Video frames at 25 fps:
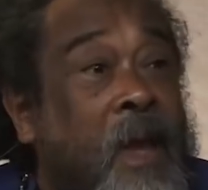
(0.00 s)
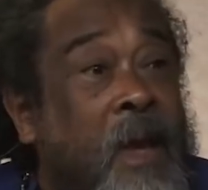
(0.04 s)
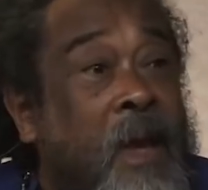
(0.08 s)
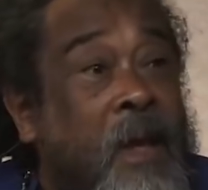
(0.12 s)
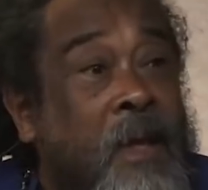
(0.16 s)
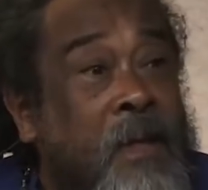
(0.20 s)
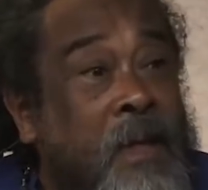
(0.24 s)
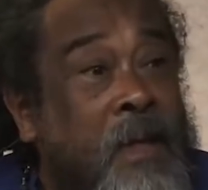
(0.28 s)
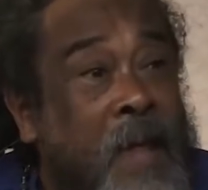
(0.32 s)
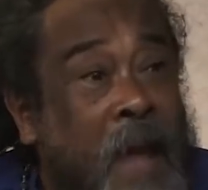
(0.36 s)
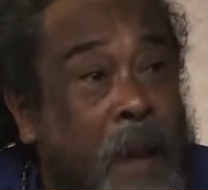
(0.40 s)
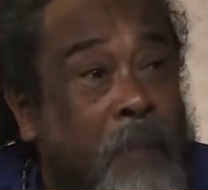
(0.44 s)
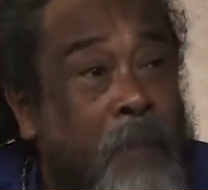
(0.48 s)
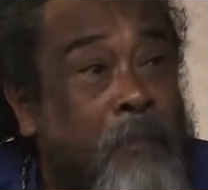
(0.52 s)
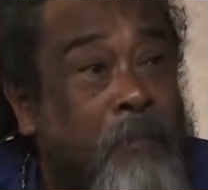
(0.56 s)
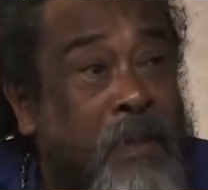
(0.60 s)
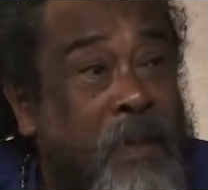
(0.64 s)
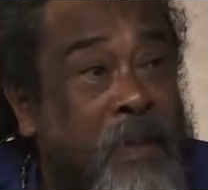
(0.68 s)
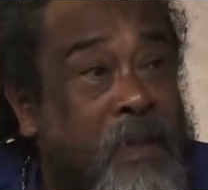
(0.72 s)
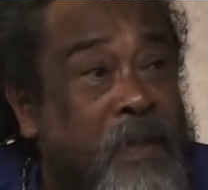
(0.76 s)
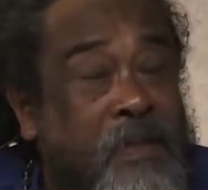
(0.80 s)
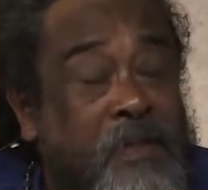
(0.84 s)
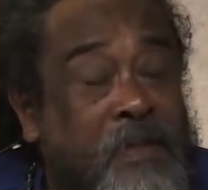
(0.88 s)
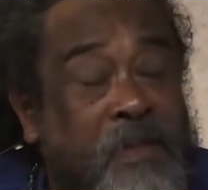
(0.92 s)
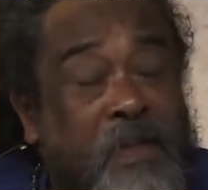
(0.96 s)
And that
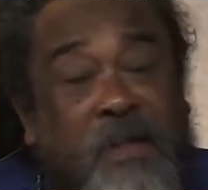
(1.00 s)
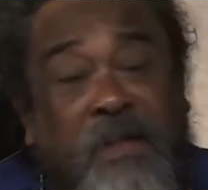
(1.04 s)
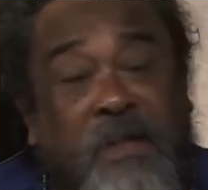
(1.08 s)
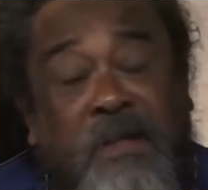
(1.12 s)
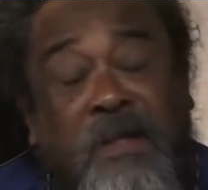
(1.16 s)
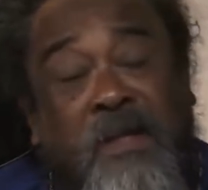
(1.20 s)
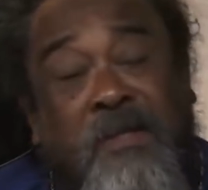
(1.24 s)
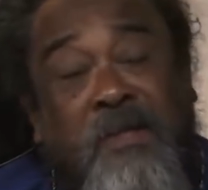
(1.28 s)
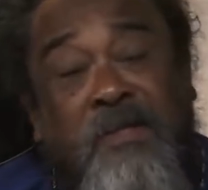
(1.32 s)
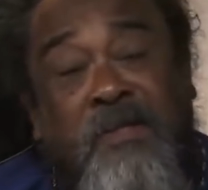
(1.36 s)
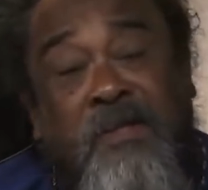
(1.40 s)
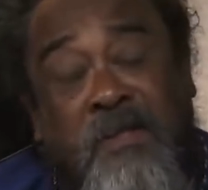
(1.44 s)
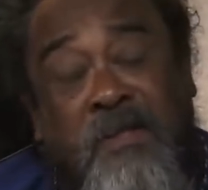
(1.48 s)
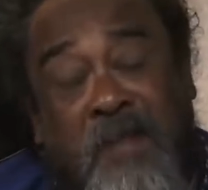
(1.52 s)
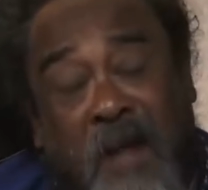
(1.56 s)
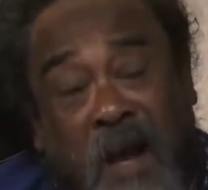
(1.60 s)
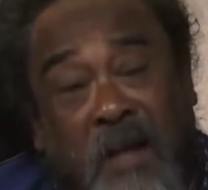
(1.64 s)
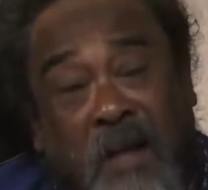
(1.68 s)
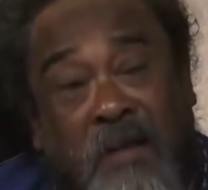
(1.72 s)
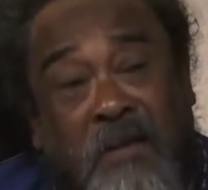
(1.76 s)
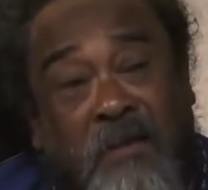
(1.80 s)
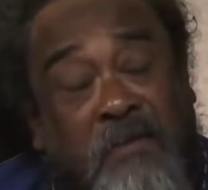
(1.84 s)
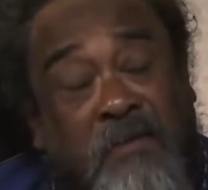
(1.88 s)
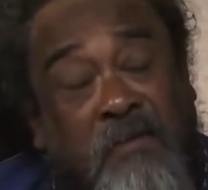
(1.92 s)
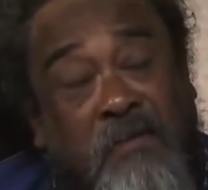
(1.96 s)
peace does
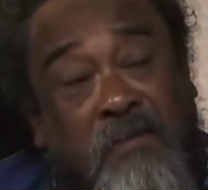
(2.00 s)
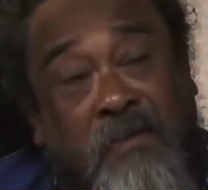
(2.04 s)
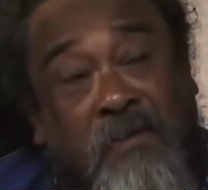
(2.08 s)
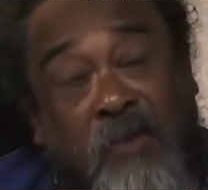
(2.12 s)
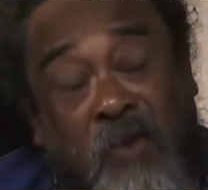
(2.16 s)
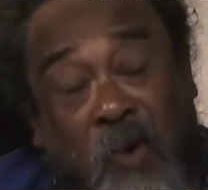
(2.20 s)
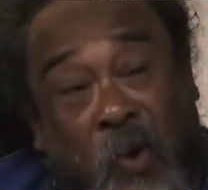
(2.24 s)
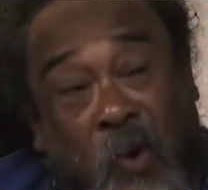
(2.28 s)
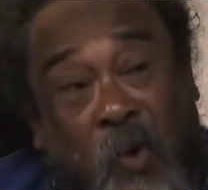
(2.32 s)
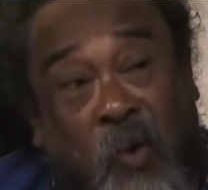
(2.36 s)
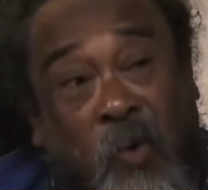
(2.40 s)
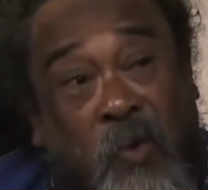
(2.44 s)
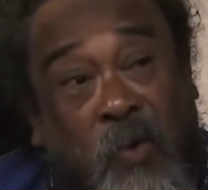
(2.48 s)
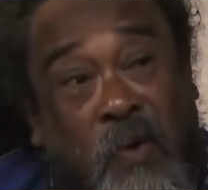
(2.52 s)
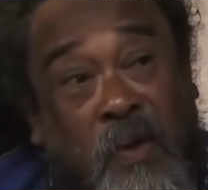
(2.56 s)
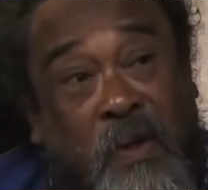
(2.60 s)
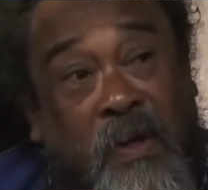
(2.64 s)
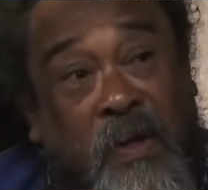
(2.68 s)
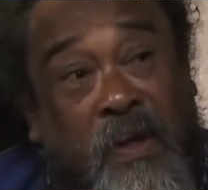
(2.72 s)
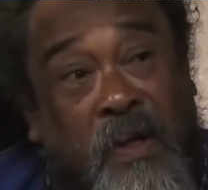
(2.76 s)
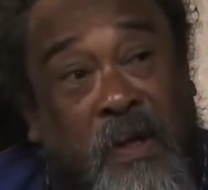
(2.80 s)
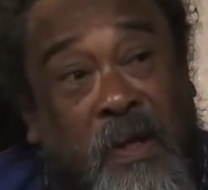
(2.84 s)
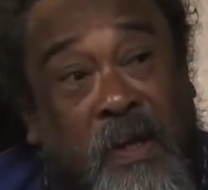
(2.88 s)
not go.